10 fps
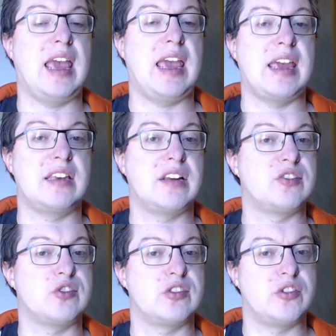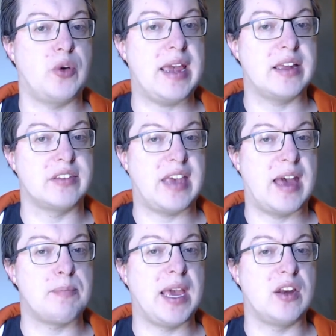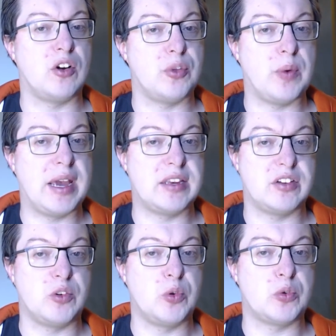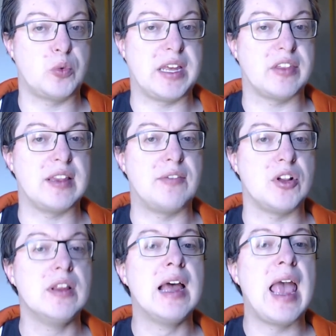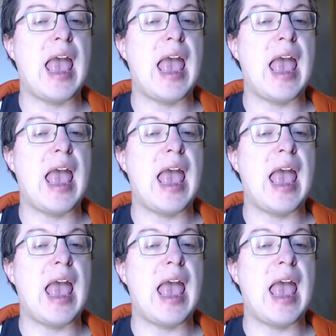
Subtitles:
a Dungeons and Dragons campaign all the way to 20th level,